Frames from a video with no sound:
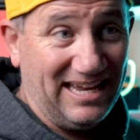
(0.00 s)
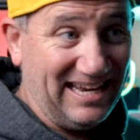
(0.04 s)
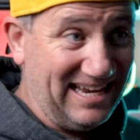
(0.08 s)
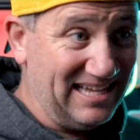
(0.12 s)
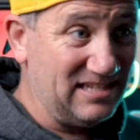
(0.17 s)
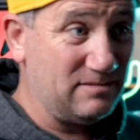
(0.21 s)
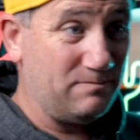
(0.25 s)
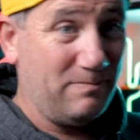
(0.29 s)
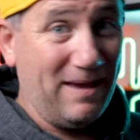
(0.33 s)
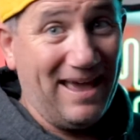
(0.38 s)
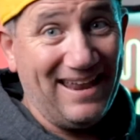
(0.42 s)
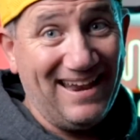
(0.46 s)
it
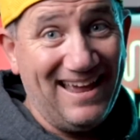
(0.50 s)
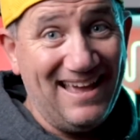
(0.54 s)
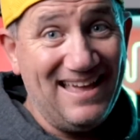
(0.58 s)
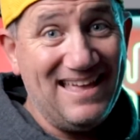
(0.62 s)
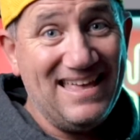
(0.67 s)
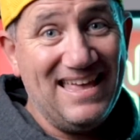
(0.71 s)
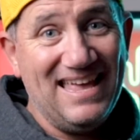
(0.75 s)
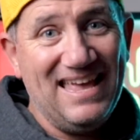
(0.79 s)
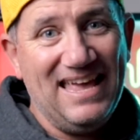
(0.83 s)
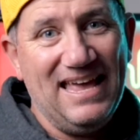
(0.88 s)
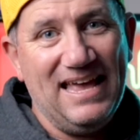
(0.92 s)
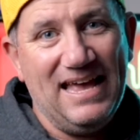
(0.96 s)
is better.
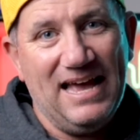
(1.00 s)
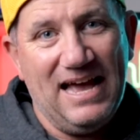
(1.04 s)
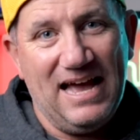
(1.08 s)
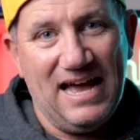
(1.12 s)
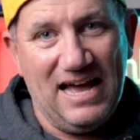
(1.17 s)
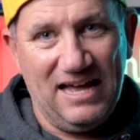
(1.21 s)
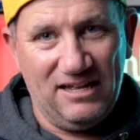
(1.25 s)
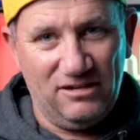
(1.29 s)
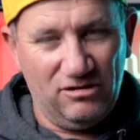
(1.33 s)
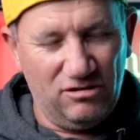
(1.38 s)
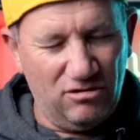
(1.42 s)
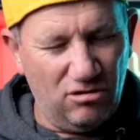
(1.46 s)

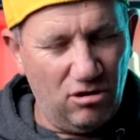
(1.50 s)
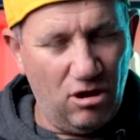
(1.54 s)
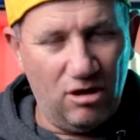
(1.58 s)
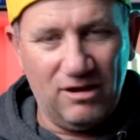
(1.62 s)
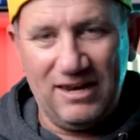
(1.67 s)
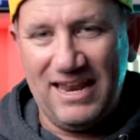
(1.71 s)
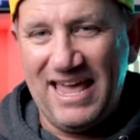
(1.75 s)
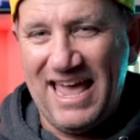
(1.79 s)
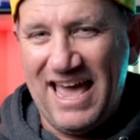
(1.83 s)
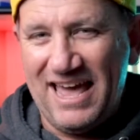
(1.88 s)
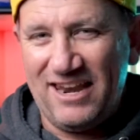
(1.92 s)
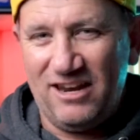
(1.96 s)
A lot
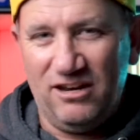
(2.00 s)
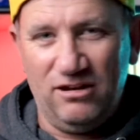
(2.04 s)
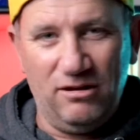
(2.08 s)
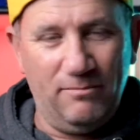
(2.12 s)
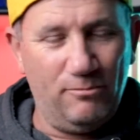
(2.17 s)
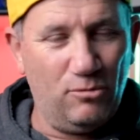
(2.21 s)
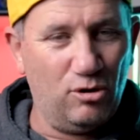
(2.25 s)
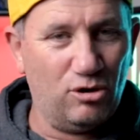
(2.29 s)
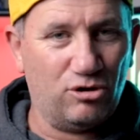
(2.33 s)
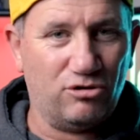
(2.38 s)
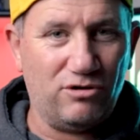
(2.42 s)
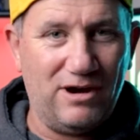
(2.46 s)
louder, a lot
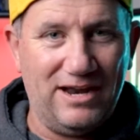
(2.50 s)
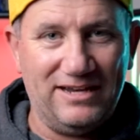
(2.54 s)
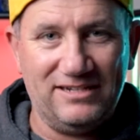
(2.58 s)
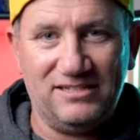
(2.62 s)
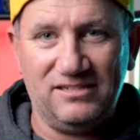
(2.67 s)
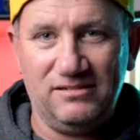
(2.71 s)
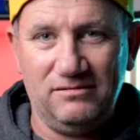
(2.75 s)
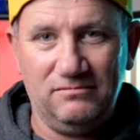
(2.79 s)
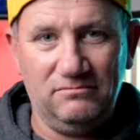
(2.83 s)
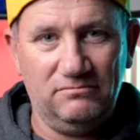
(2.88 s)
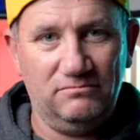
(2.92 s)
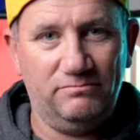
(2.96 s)
more
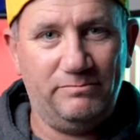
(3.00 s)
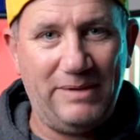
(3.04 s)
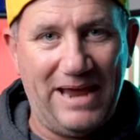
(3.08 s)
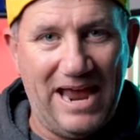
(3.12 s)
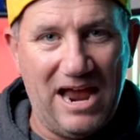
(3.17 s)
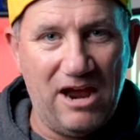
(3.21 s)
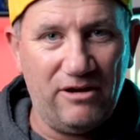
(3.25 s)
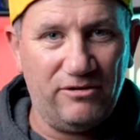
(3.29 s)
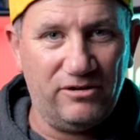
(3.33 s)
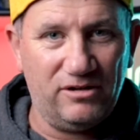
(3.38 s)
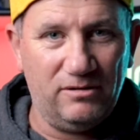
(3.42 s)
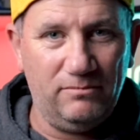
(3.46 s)
grunt and
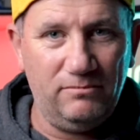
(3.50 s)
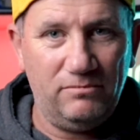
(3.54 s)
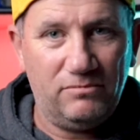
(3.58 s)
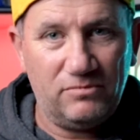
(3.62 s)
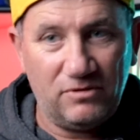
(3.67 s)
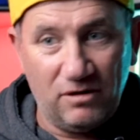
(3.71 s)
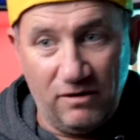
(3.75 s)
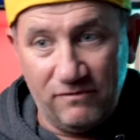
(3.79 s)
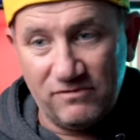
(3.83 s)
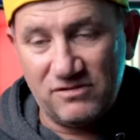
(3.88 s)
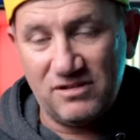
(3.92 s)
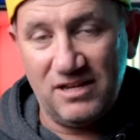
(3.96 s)
power in them,
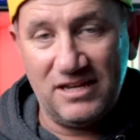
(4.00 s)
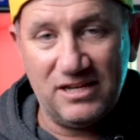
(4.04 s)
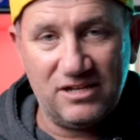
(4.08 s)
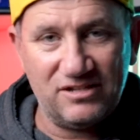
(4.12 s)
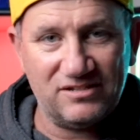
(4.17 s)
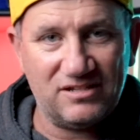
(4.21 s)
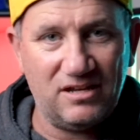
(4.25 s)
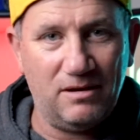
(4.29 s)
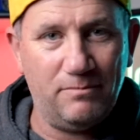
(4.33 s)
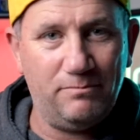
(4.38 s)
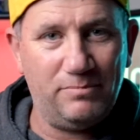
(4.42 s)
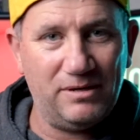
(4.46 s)
obviously,
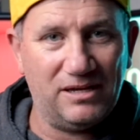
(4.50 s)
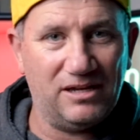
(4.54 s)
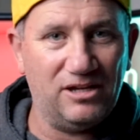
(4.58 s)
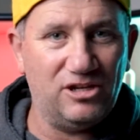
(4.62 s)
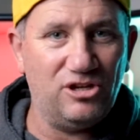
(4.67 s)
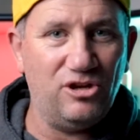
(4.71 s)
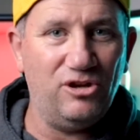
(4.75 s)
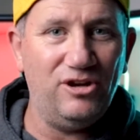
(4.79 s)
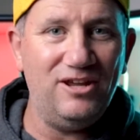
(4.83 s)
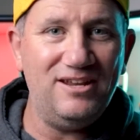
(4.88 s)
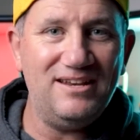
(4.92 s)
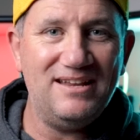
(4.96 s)
because they're a bigger
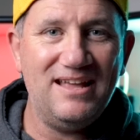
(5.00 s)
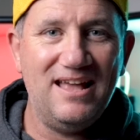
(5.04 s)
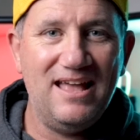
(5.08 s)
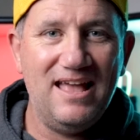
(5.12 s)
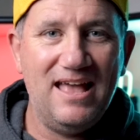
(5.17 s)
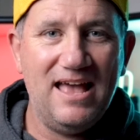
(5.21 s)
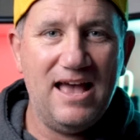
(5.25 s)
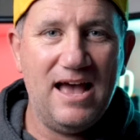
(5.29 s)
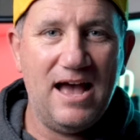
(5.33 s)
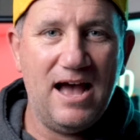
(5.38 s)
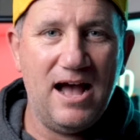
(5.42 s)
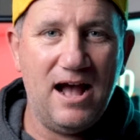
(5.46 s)
unit.
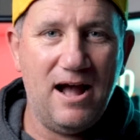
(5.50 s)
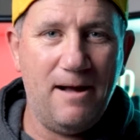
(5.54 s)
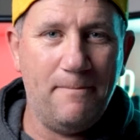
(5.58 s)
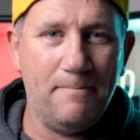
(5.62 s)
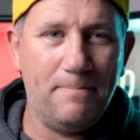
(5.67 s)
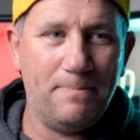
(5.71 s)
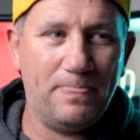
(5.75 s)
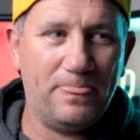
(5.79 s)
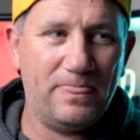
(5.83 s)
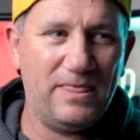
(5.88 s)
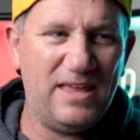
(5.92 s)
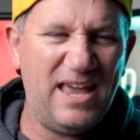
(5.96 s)
But
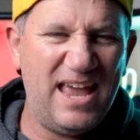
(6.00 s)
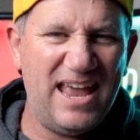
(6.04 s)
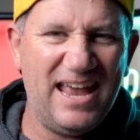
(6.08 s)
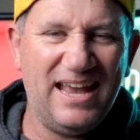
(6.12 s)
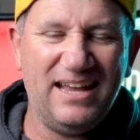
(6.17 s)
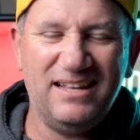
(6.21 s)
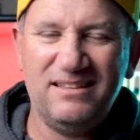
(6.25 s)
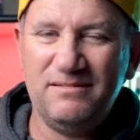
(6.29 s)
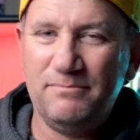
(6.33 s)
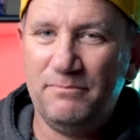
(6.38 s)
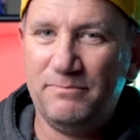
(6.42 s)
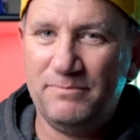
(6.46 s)

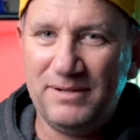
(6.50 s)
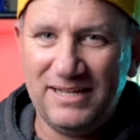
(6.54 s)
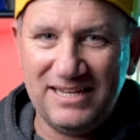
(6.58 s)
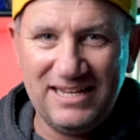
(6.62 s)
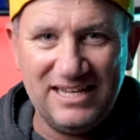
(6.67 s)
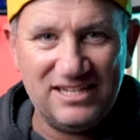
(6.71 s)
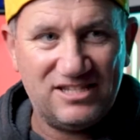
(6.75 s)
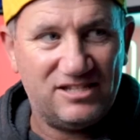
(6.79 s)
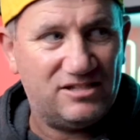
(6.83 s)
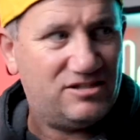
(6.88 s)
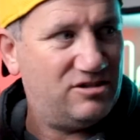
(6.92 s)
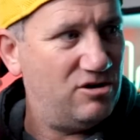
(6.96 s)

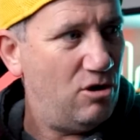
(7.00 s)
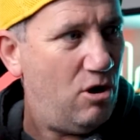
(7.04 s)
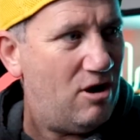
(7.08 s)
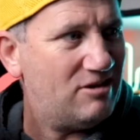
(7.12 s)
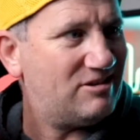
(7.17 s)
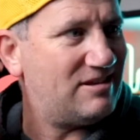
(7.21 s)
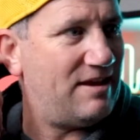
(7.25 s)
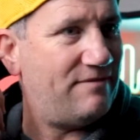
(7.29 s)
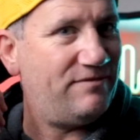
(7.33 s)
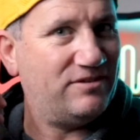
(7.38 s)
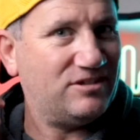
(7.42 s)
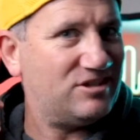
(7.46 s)
it's
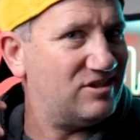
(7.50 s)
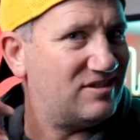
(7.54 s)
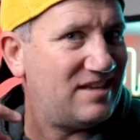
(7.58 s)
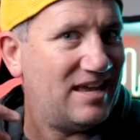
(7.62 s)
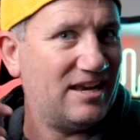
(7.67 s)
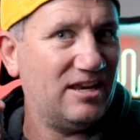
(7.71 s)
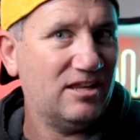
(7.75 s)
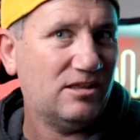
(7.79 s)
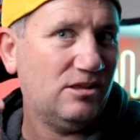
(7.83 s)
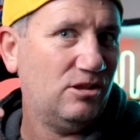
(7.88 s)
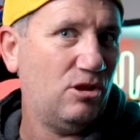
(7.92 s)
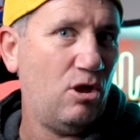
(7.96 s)
nice having just
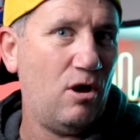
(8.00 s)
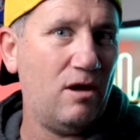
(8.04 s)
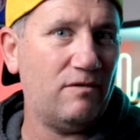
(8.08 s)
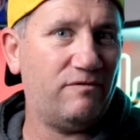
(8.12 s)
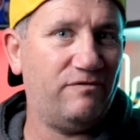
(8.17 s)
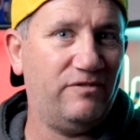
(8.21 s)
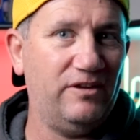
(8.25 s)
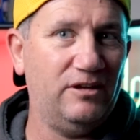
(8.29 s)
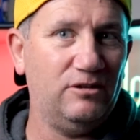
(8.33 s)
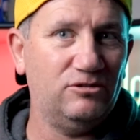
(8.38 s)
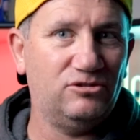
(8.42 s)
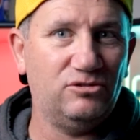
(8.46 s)
that little light
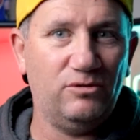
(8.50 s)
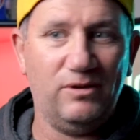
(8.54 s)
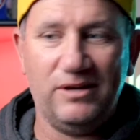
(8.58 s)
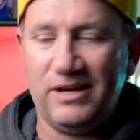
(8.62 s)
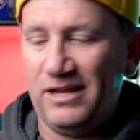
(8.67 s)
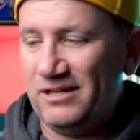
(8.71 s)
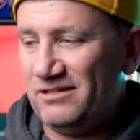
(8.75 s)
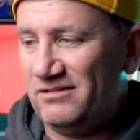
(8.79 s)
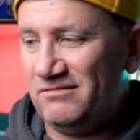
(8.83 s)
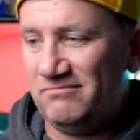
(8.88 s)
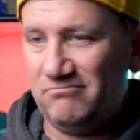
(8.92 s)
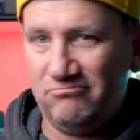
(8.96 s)
feel to it,
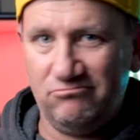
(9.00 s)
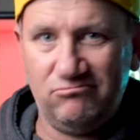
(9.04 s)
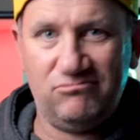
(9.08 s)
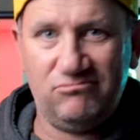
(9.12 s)
and